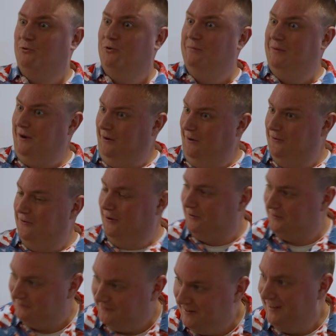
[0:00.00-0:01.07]

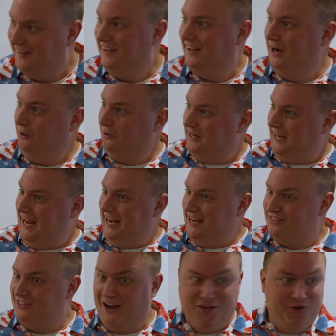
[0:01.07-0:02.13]
Ramon, okay,
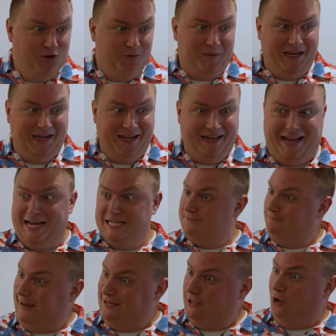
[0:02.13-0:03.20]
thought you would be in
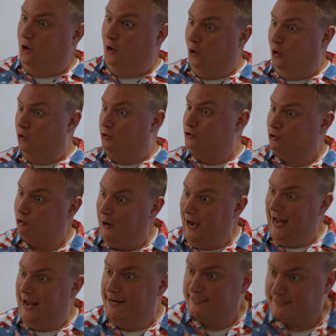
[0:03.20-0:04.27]
Espanol
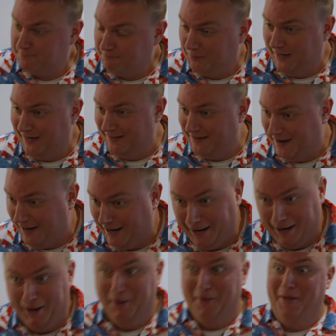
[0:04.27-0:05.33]
Trace, but
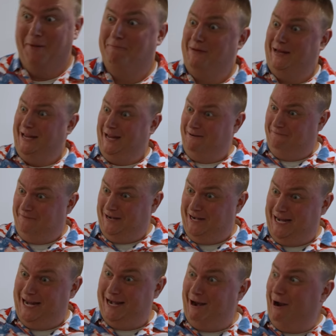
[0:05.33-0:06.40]

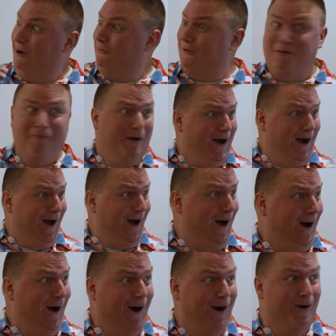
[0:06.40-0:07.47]
bienvenido,
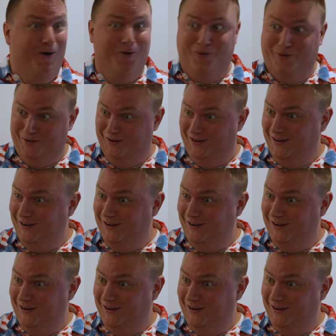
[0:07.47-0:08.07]
Ramon!